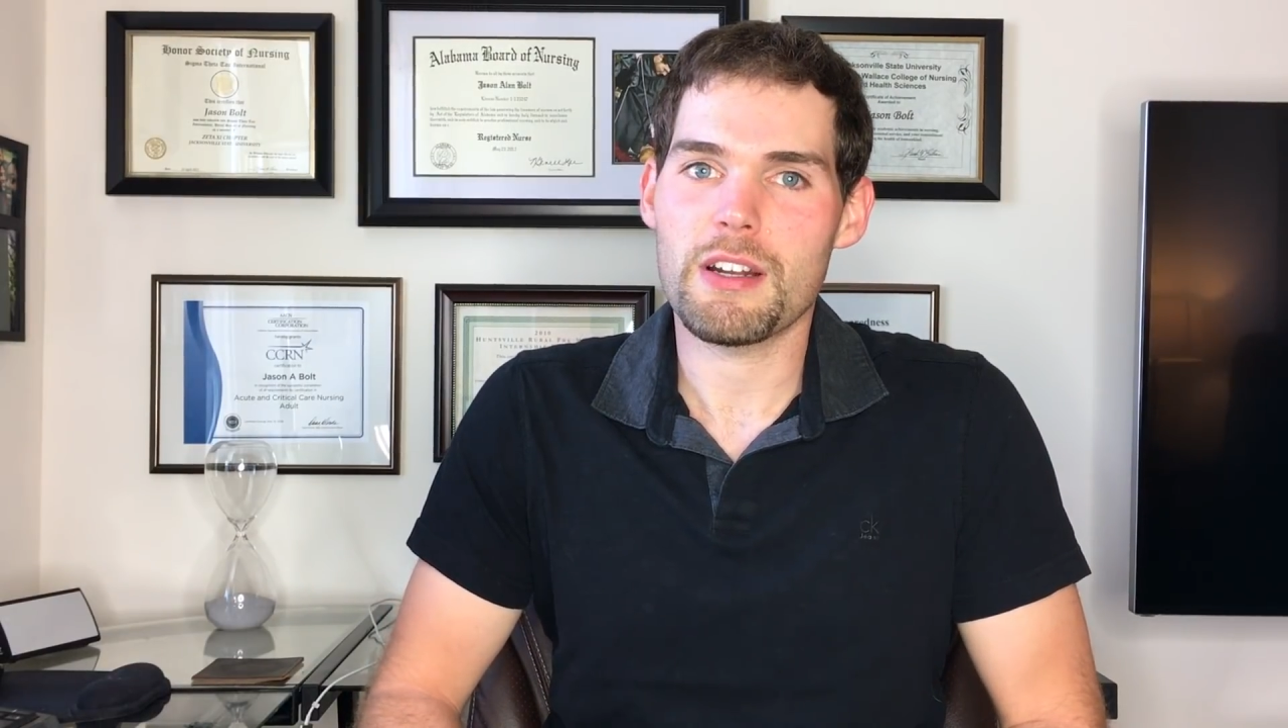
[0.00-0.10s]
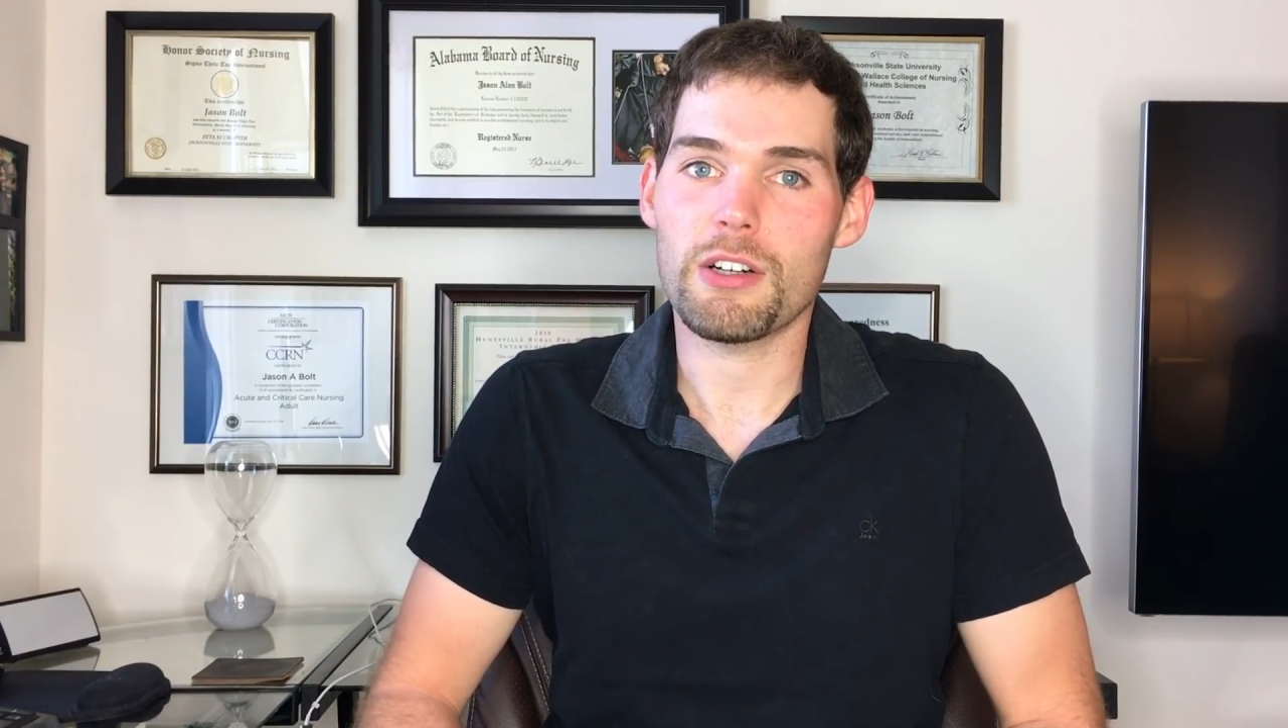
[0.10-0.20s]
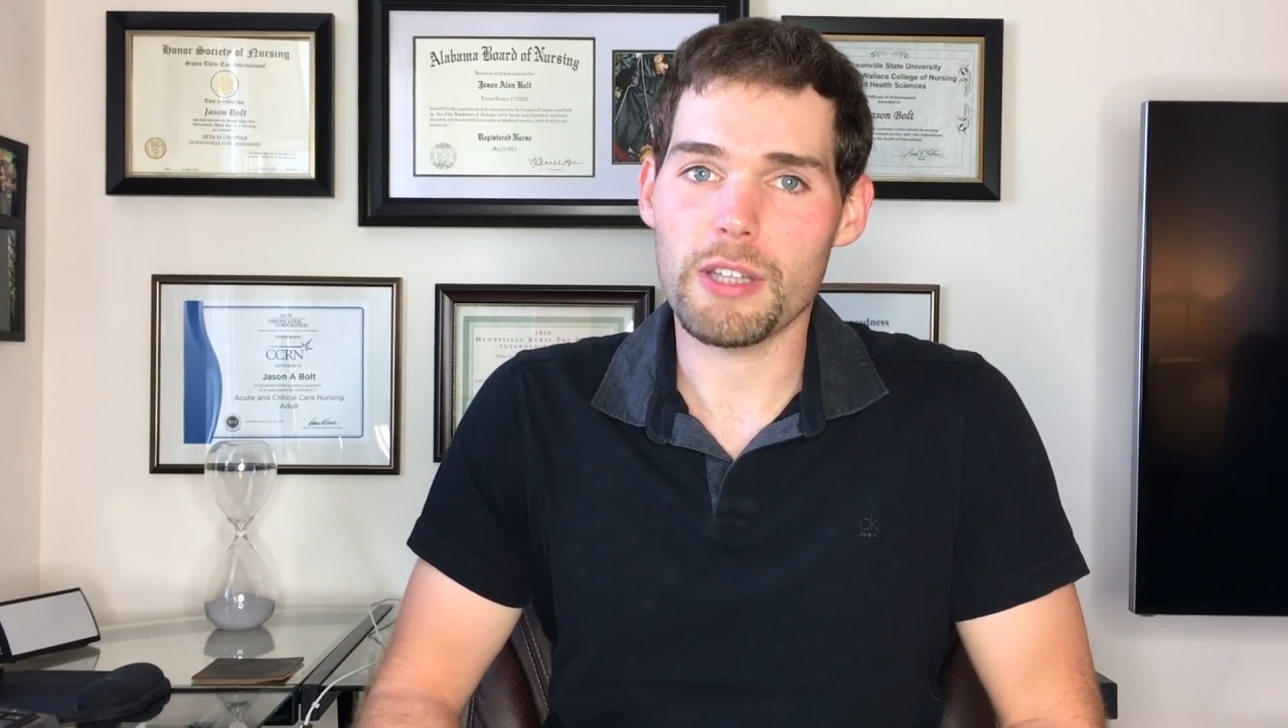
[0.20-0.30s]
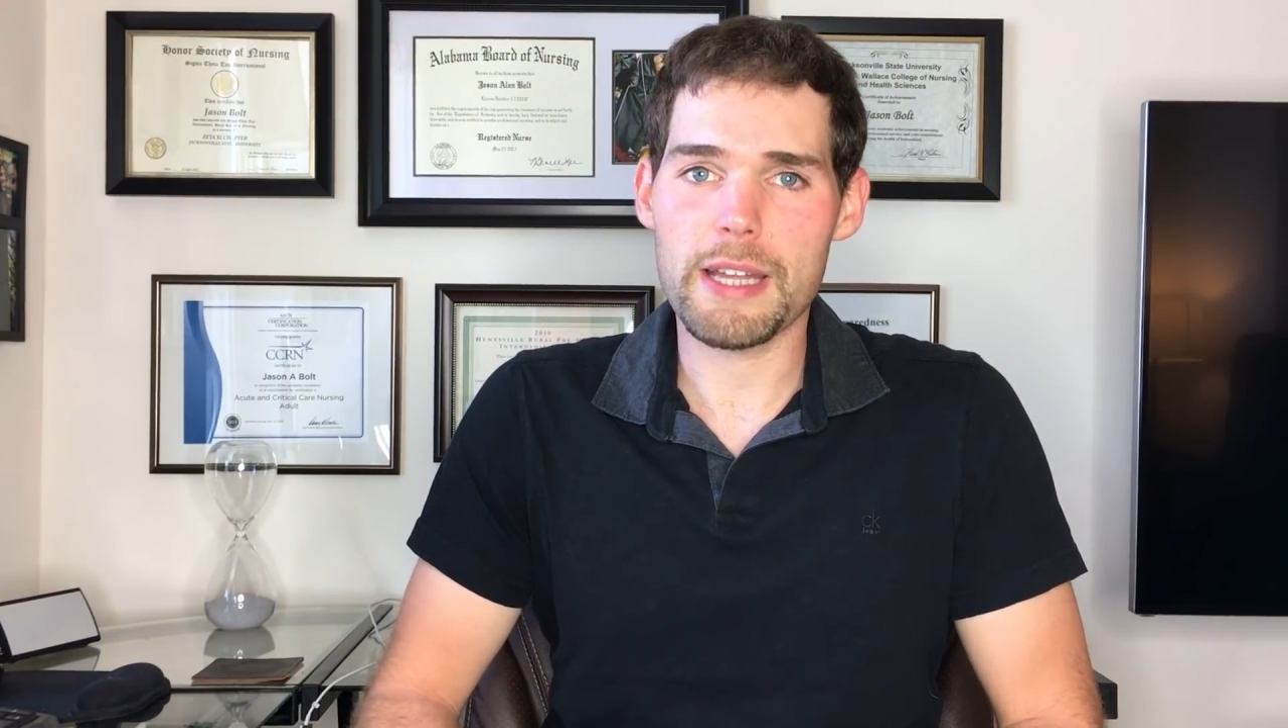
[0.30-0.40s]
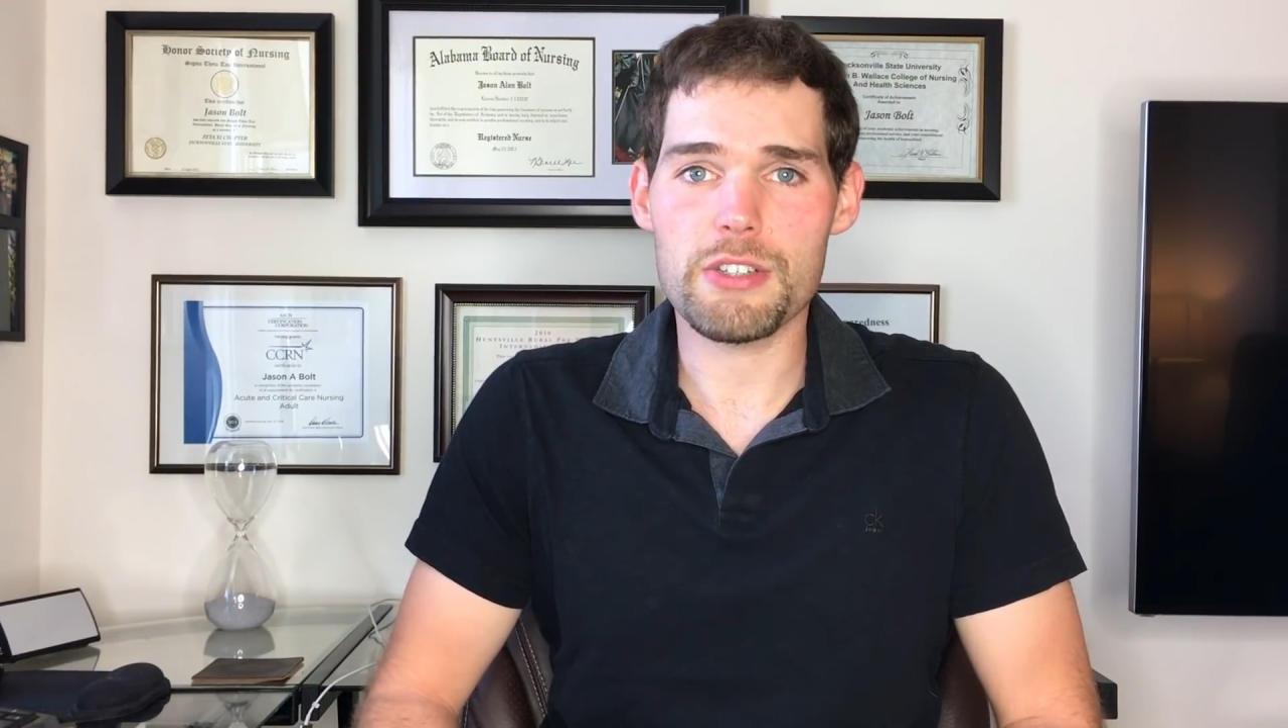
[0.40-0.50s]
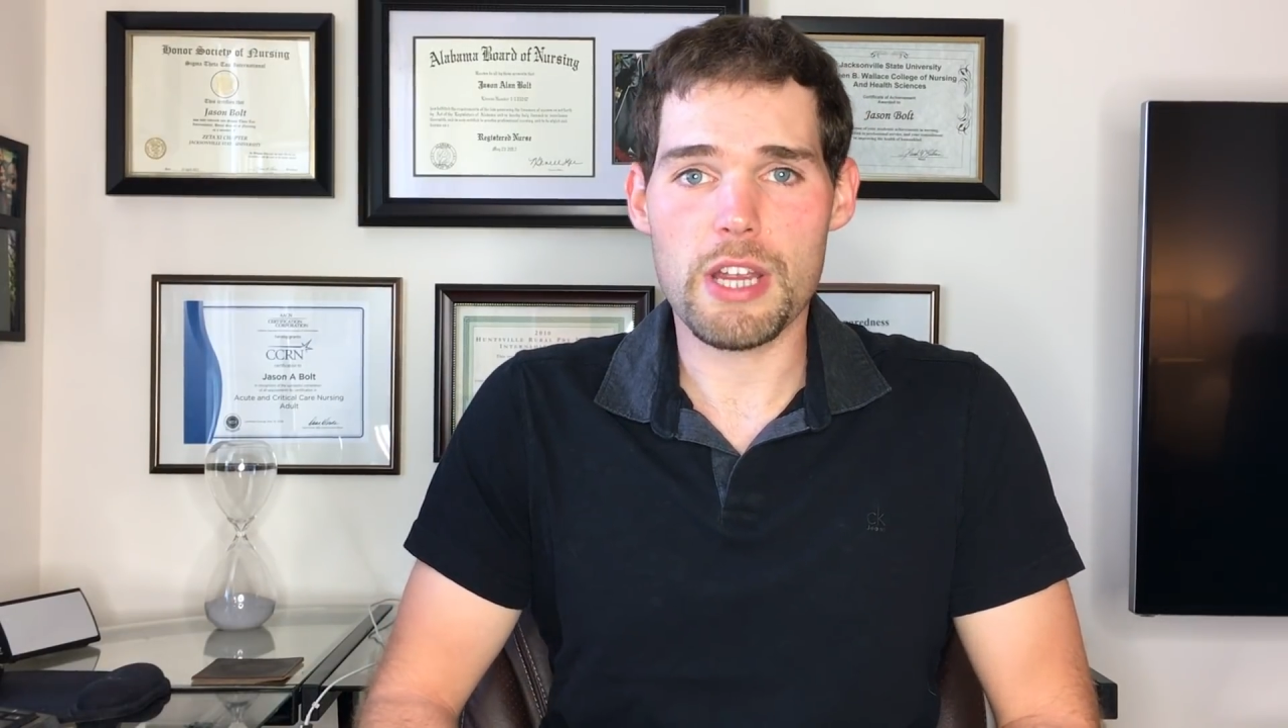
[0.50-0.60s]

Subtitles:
or late